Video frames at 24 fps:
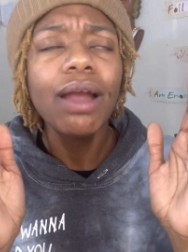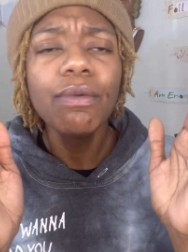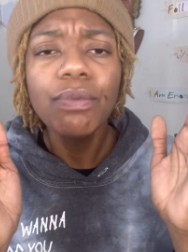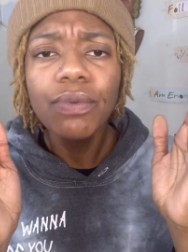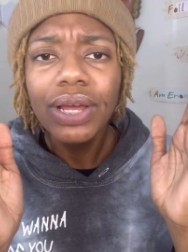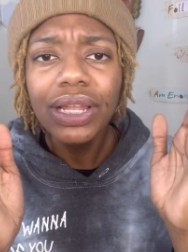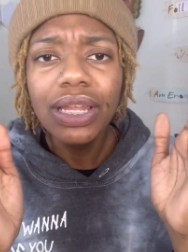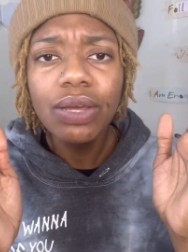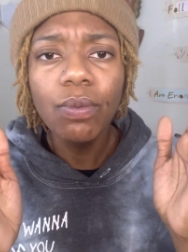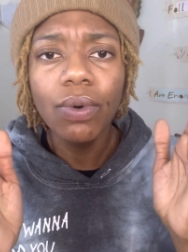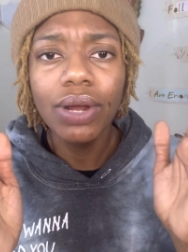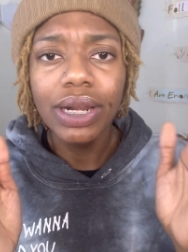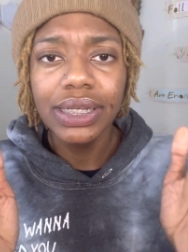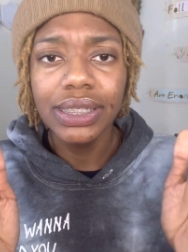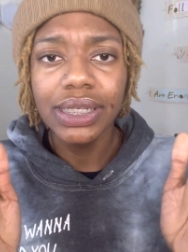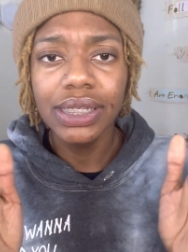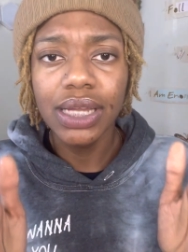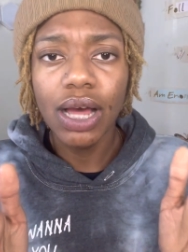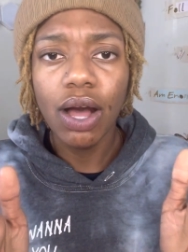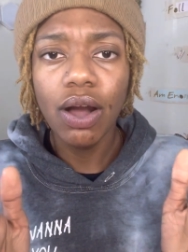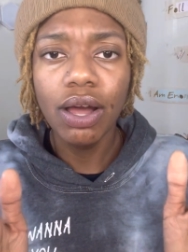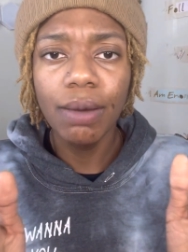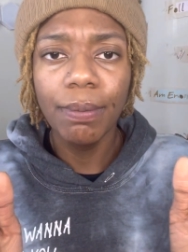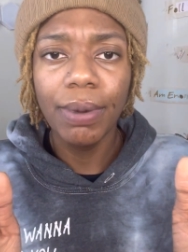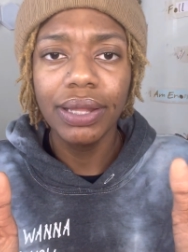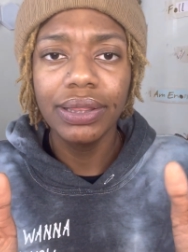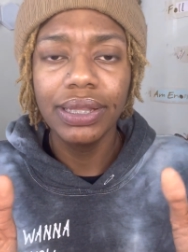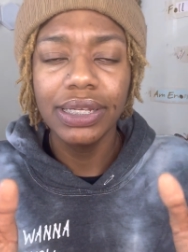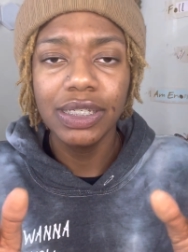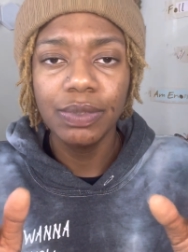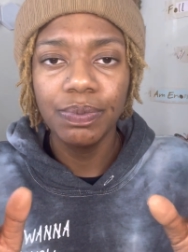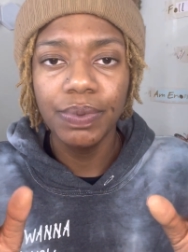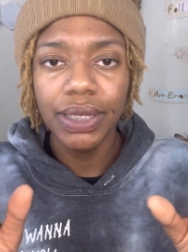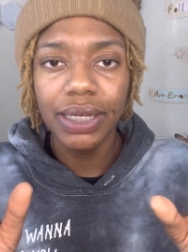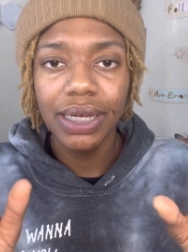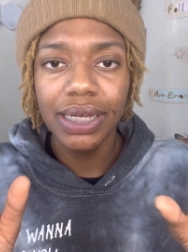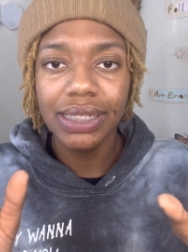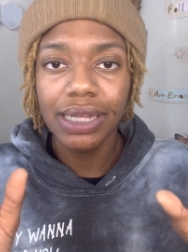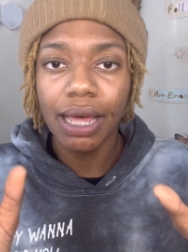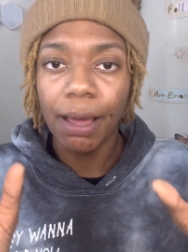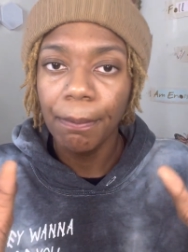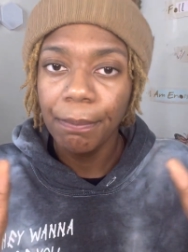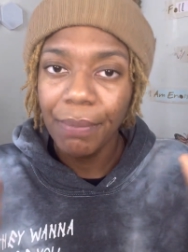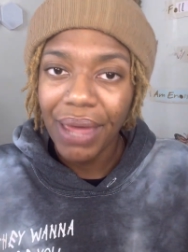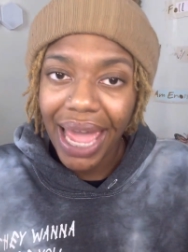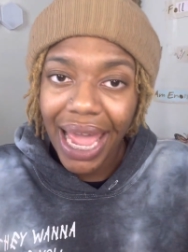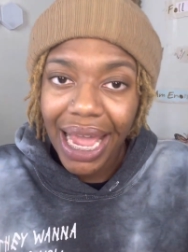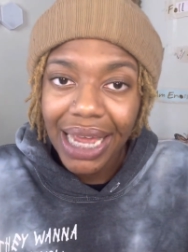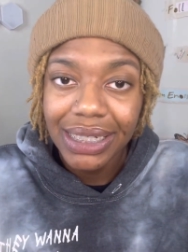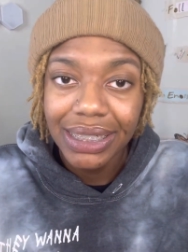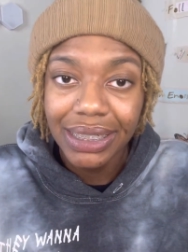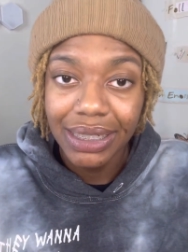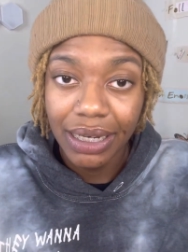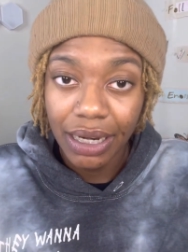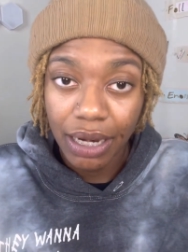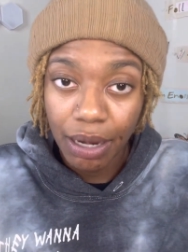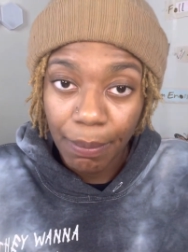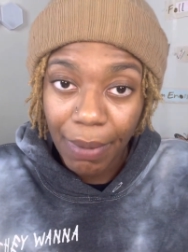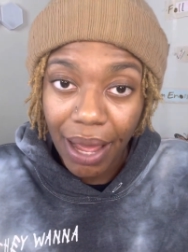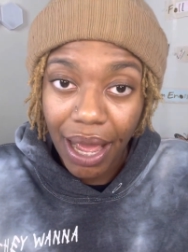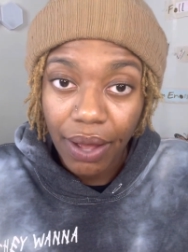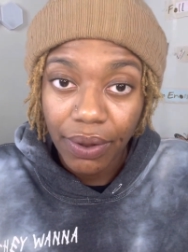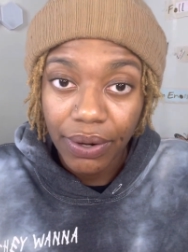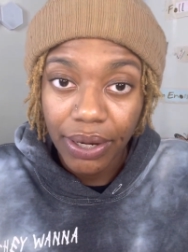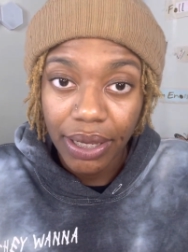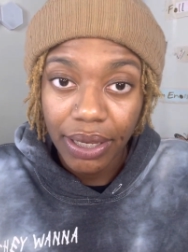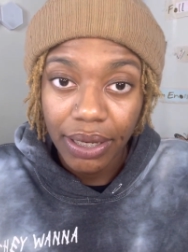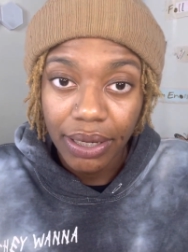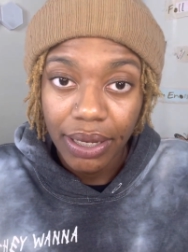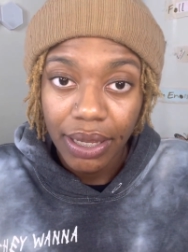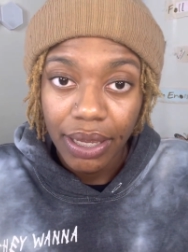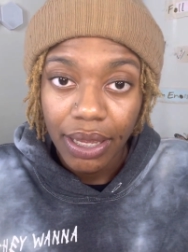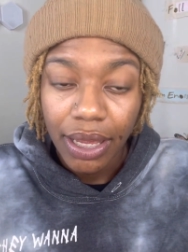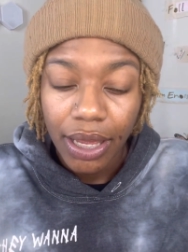really wanted to talk about this because I'm passionate about it.